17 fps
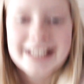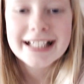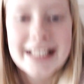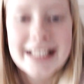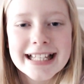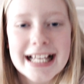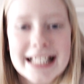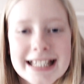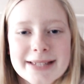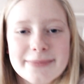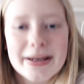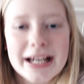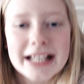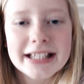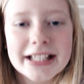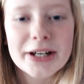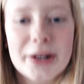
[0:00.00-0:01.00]
that's my
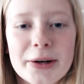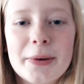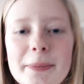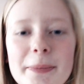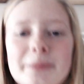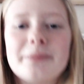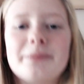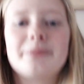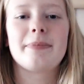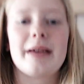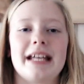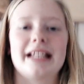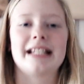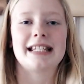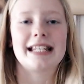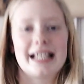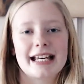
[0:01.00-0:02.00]
little
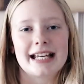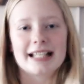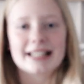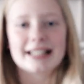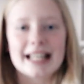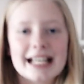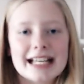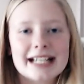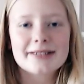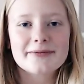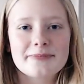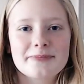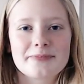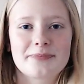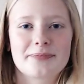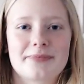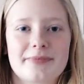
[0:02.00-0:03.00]
painting thing.
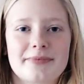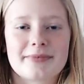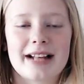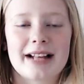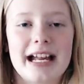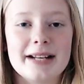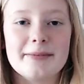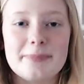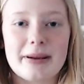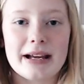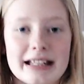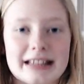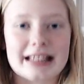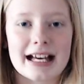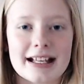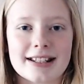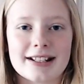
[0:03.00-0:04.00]
I didn't paint
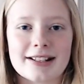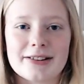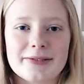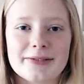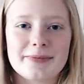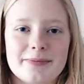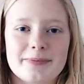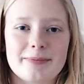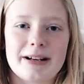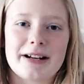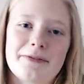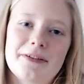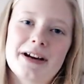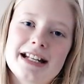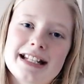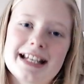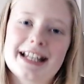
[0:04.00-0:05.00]
that though, but if I
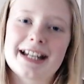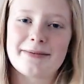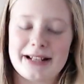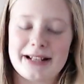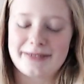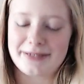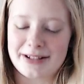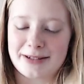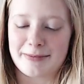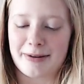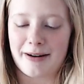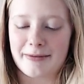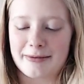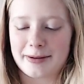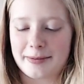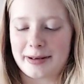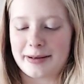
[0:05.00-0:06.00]
did, you'd probably
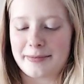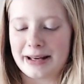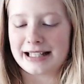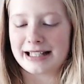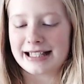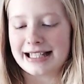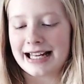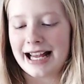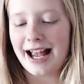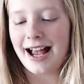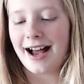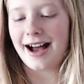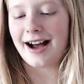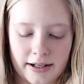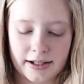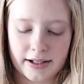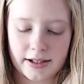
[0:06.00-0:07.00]
be amazed.
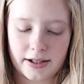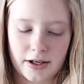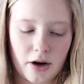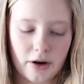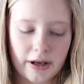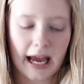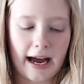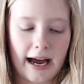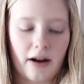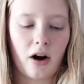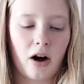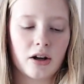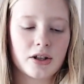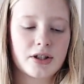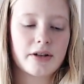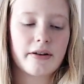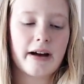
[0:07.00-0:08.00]
Oh yeah, it
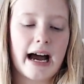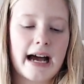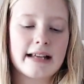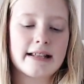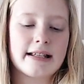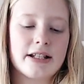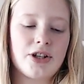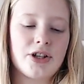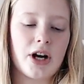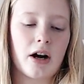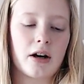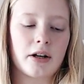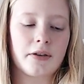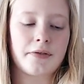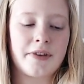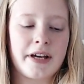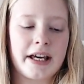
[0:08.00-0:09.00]
also has
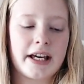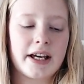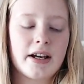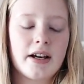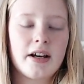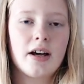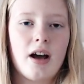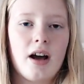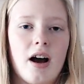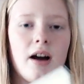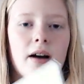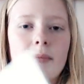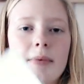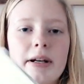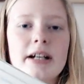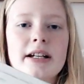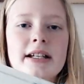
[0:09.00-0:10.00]
geography,
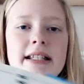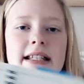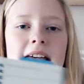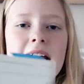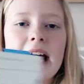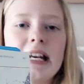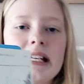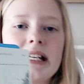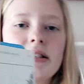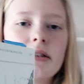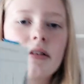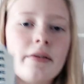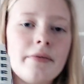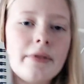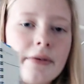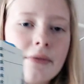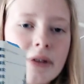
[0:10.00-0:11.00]
because Annie
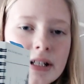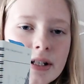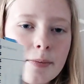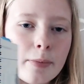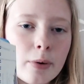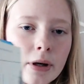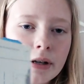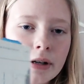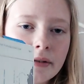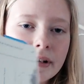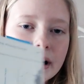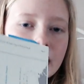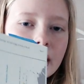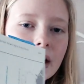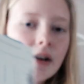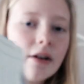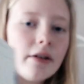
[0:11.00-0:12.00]
Sullivan went to Puerto
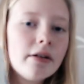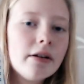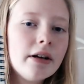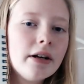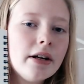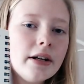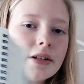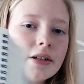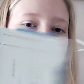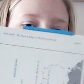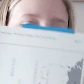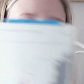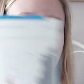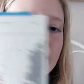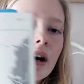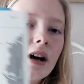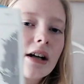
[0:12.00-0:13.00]
Rico, so it
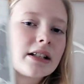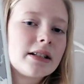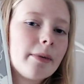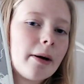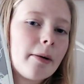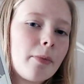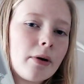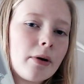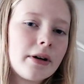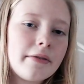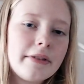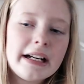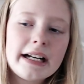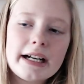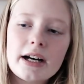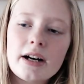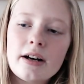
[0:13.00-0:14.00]
talks about Puerto
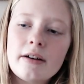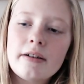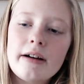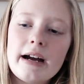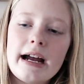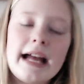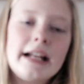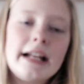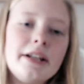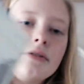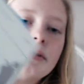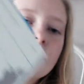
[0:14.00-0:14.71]
Rico, and you do